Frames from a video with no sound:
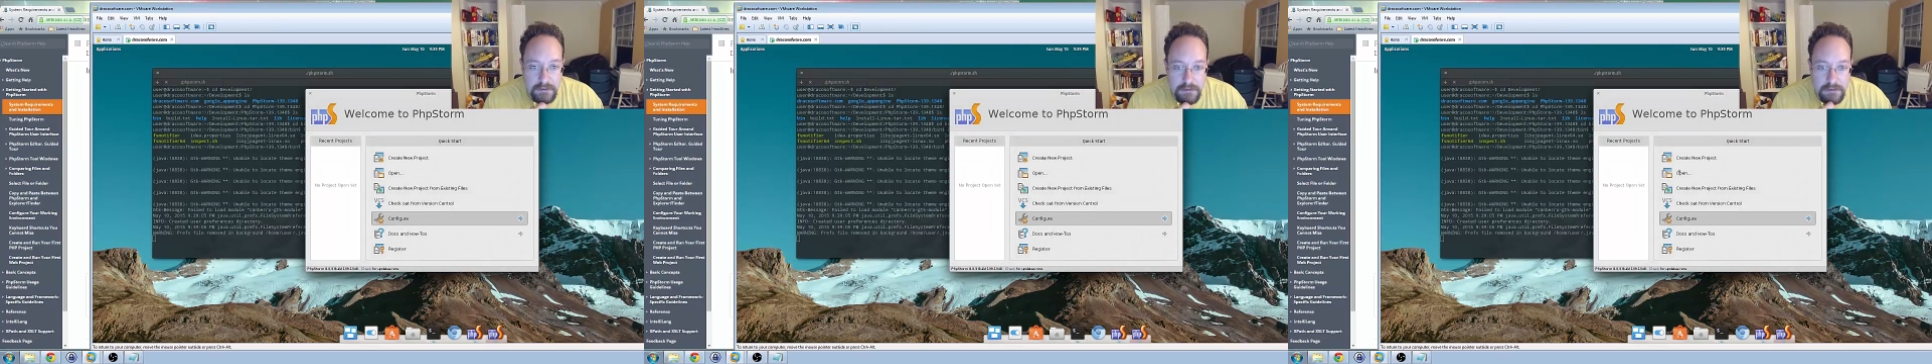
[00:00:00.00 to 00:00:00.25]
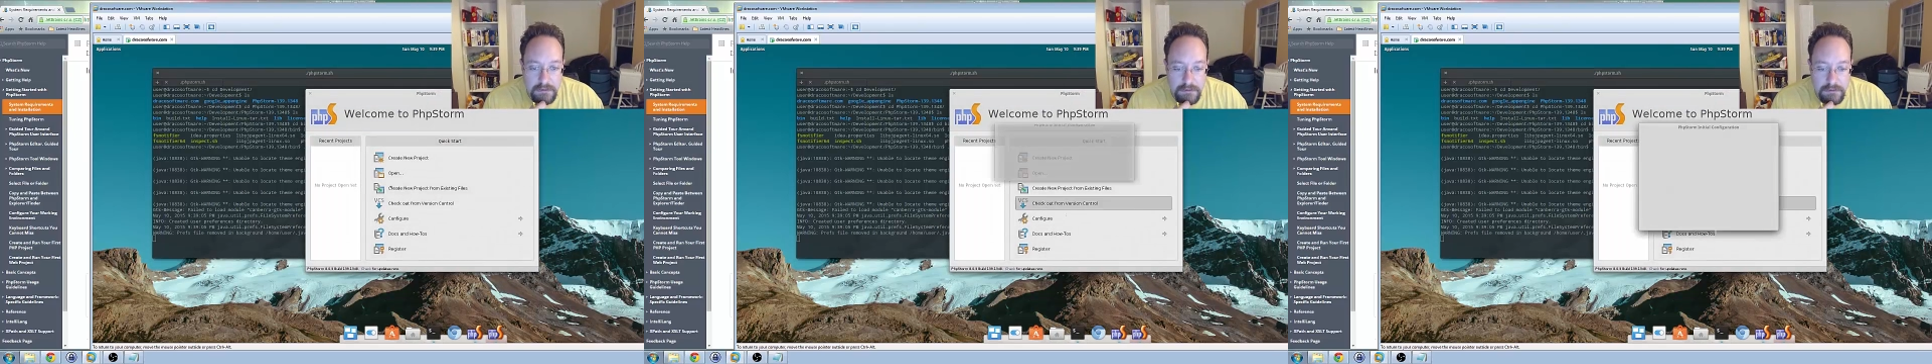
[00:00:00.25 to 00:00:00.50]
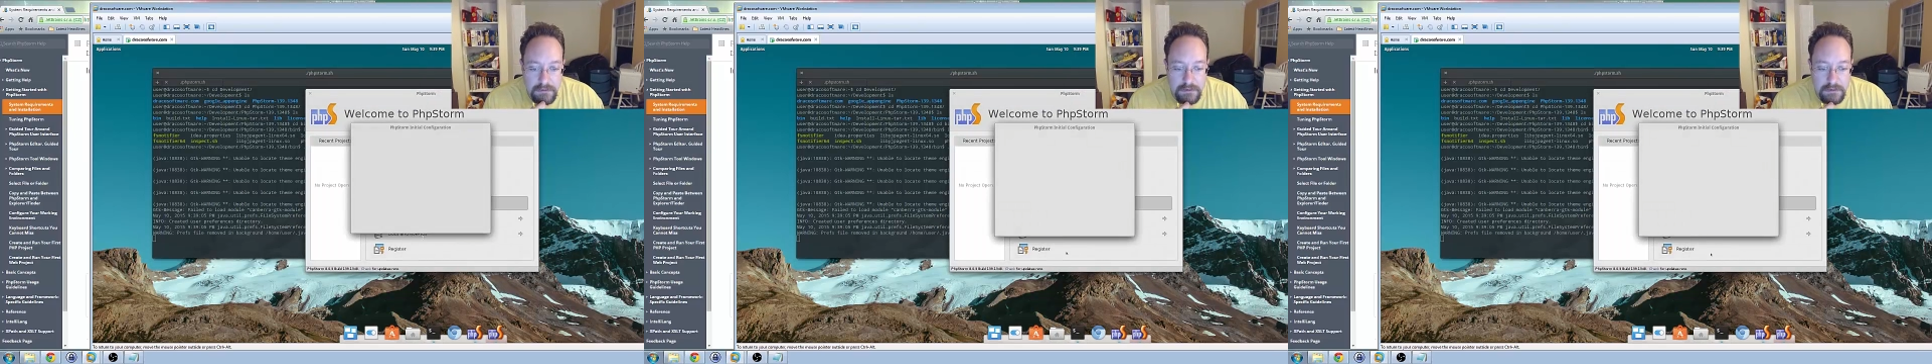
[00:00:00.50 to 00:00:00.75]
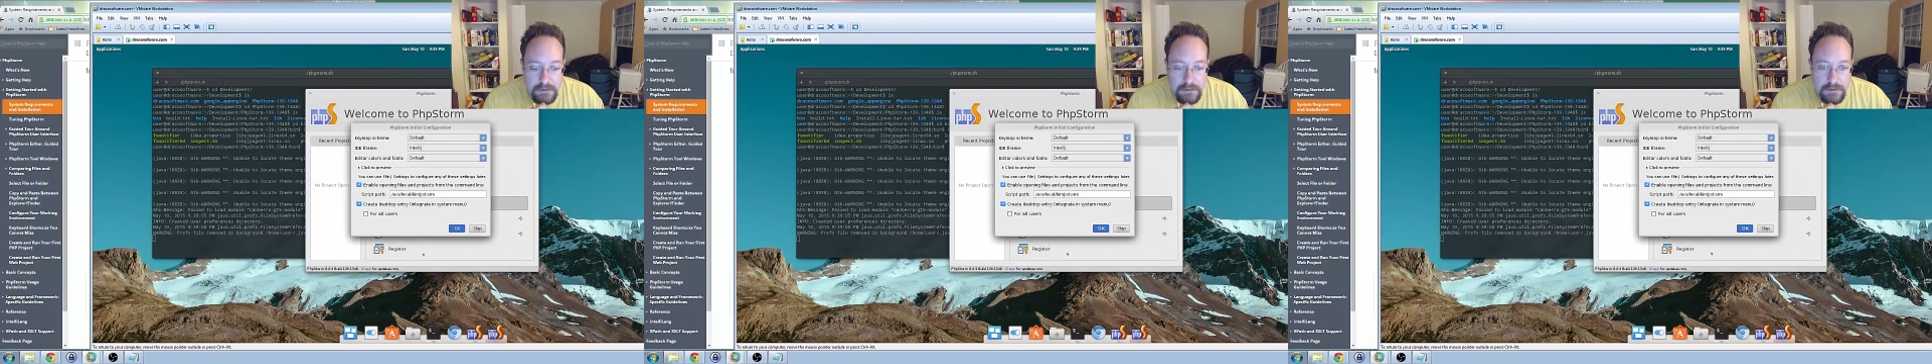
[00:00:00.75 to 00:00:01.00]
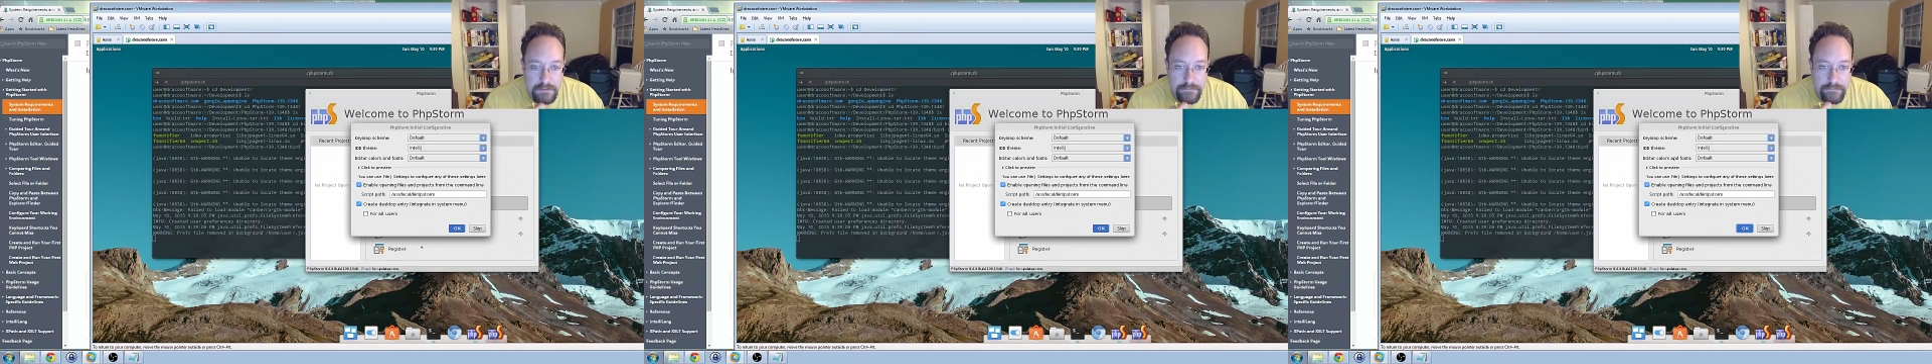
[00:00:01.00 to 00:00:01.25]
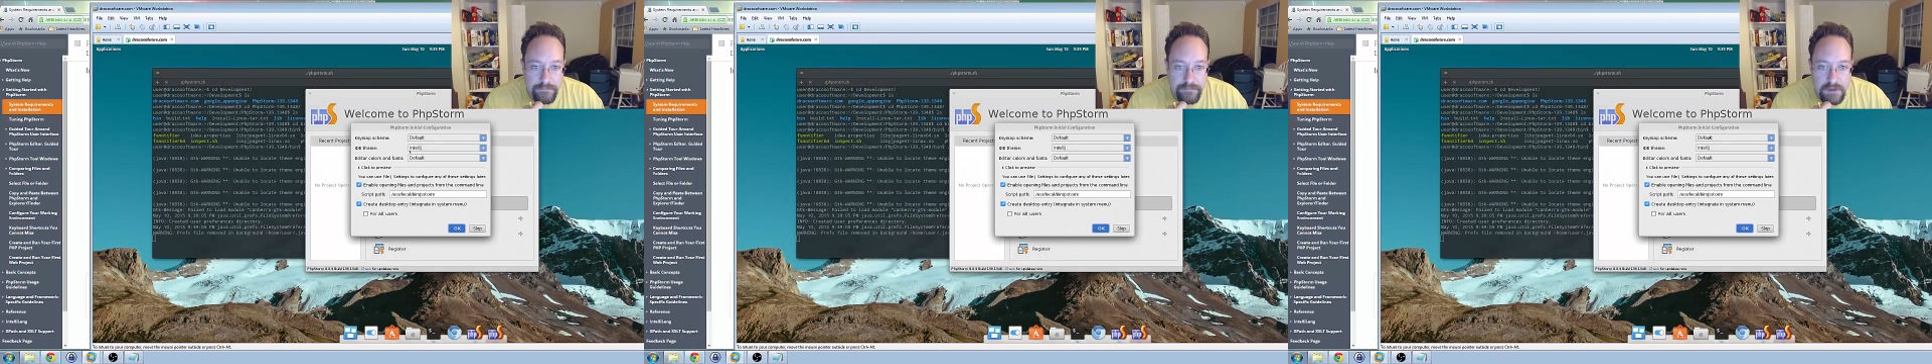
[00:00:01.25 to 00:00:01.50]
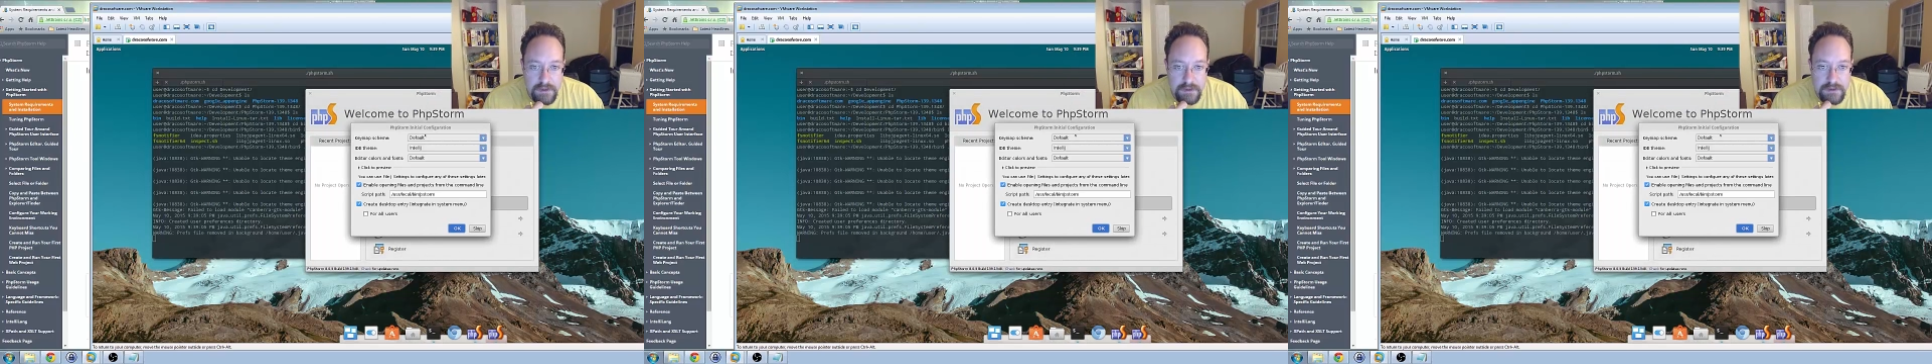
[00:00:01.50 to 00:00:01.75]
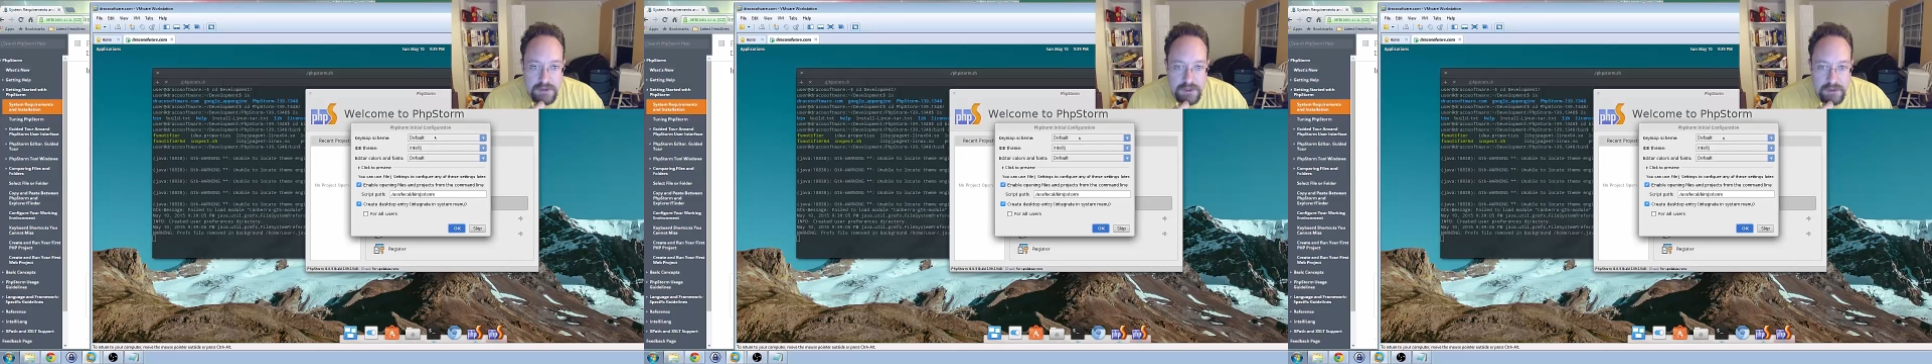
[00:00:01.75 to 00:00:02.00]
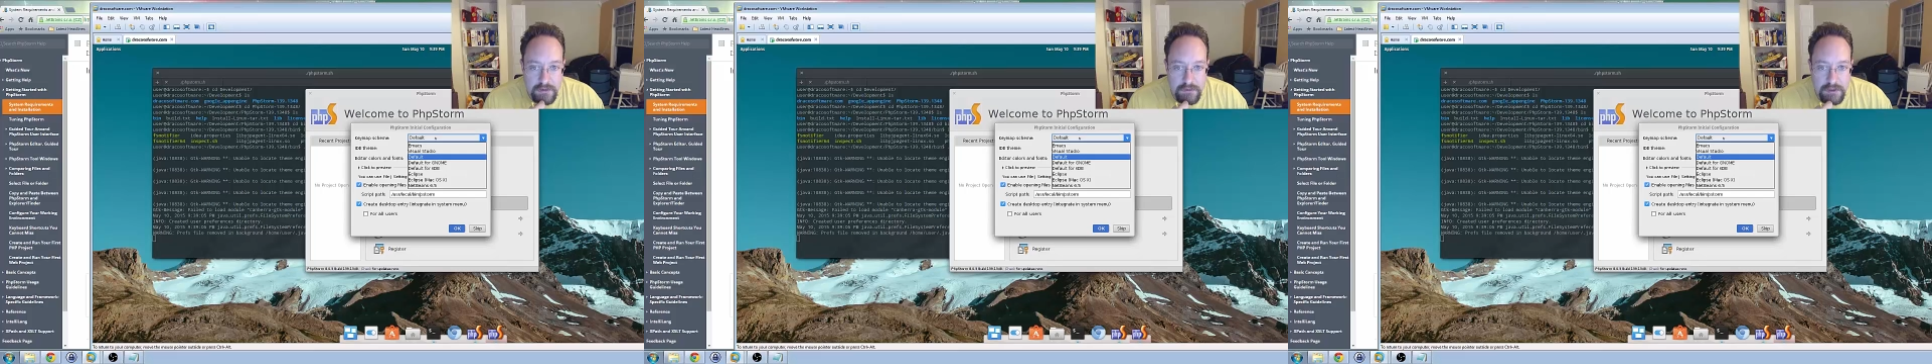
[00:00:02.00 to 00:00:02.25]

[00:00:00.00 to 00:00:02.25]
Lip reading: So, key map scheme.